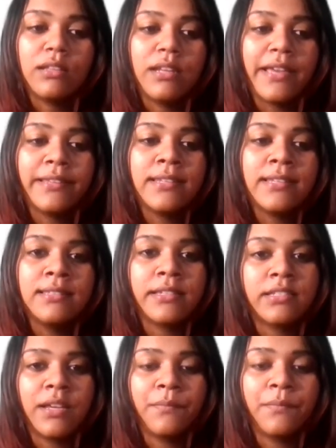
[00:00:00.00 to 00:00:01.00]
The next is
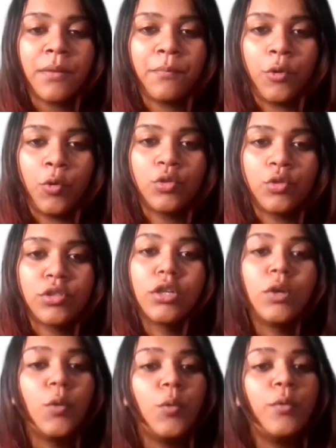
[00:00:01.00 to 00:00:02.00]
systems approach,
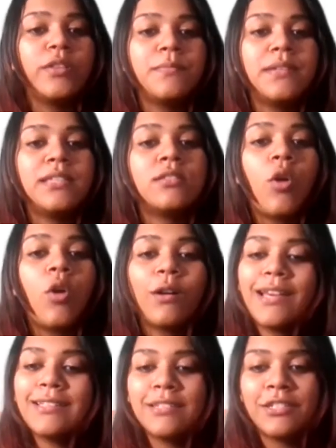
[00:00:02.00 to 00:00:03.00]
which means
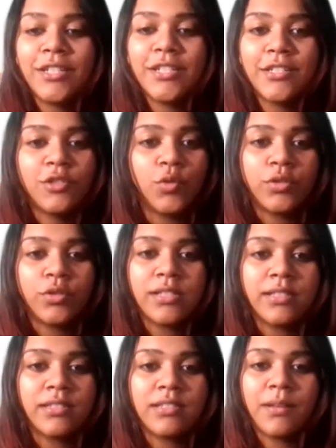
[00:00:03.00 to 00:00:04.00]
organization is a social
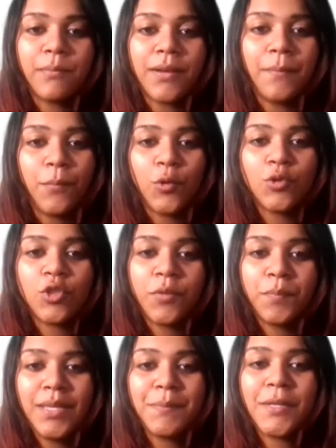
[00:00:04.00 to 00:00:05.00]
system composed of
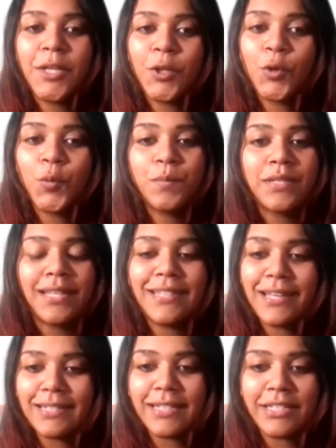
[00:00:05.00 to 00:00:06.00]
people, groups, and
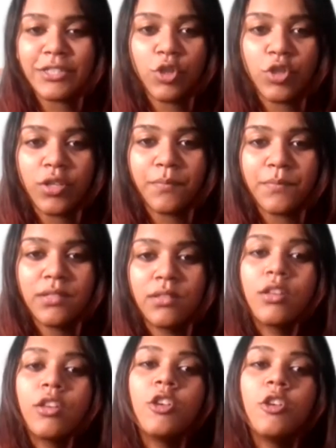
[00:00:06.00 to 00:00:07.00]
their relationships.
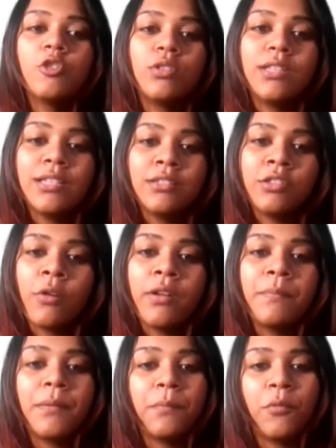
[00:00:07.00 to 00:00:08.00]
So this
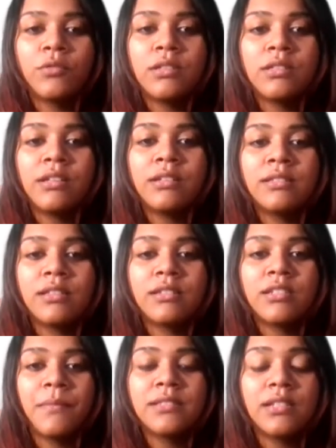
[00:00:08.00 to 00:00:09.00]
theory proposes that a
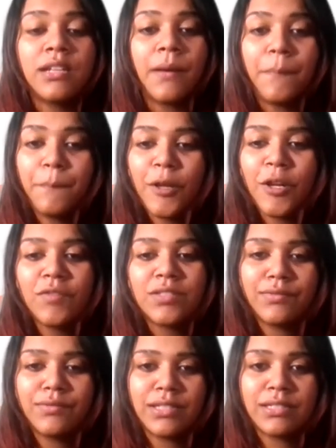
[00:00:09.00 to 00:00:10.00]
system has a number of
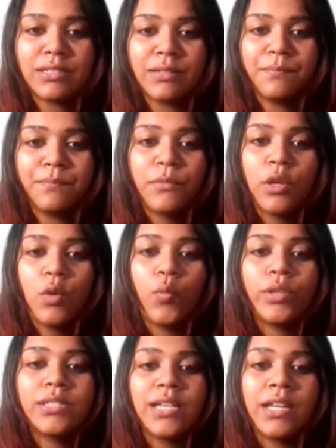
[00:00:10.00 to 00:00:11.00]
subsystems
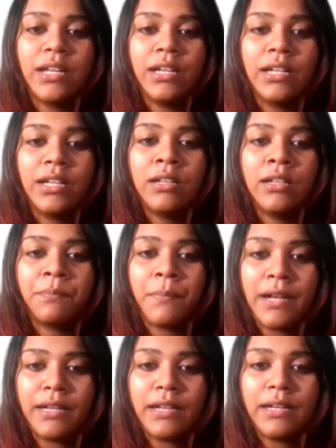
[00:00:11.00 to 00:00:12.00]
which are
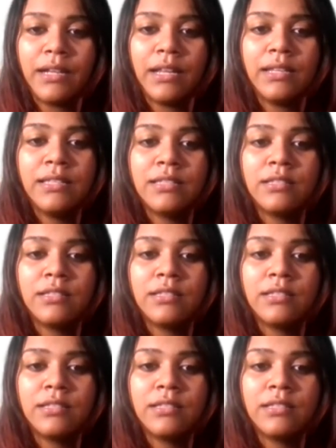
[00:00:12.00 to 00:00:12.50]
interdependent and